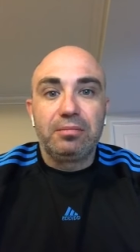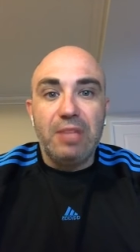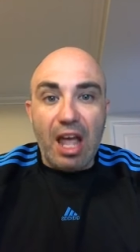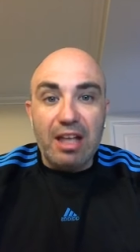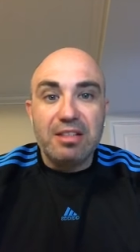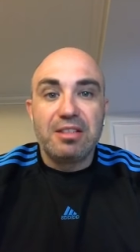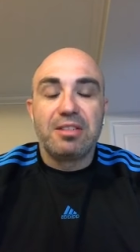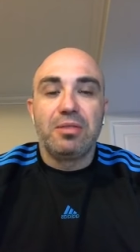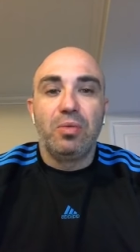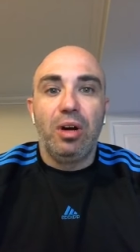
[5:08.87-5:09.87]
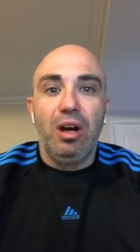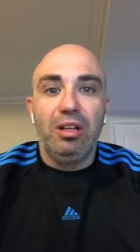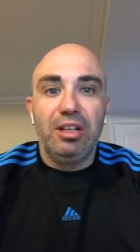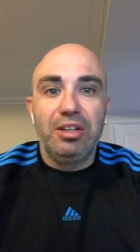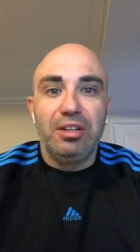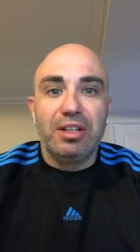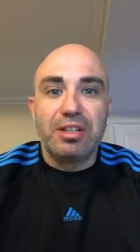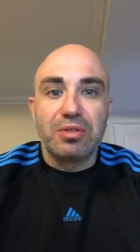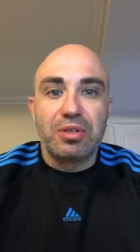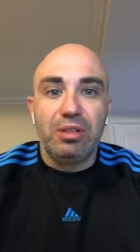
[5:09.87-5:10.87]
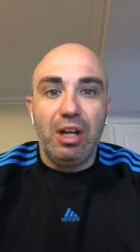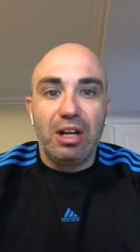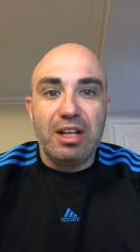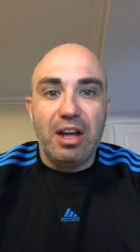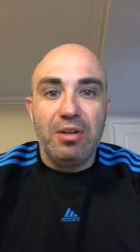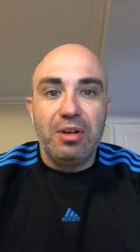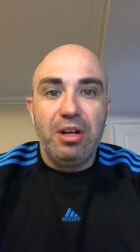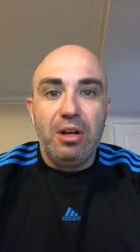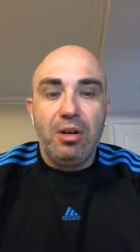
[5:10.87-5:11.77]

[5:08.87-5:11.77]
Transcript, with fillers: Yes, we're all under a social lockdown.